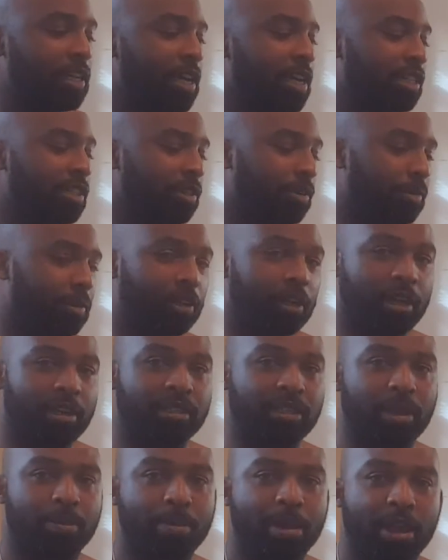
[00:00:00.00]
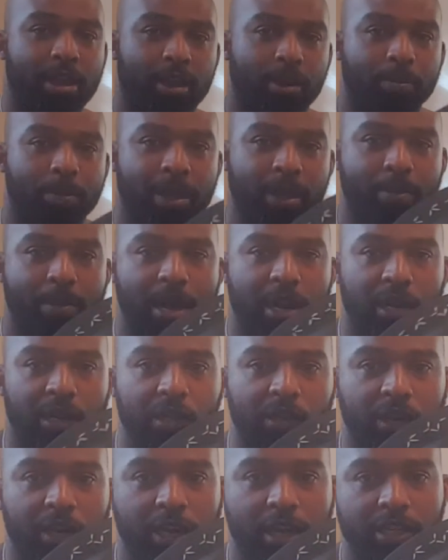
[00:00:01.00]
chance to, like I said, make mine a
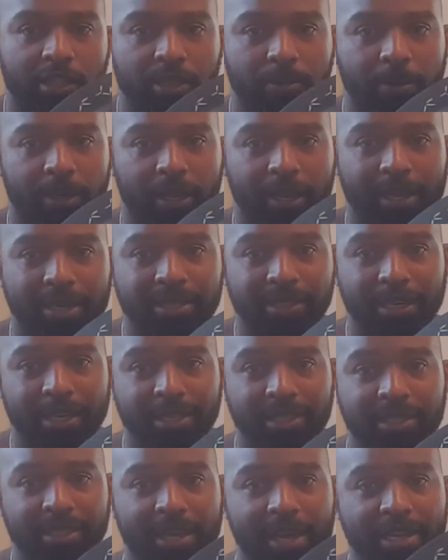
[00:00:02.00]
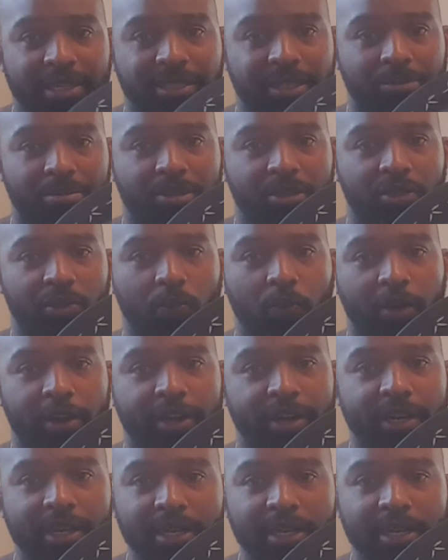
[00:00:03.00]
little custom, and like I said, it said something to where it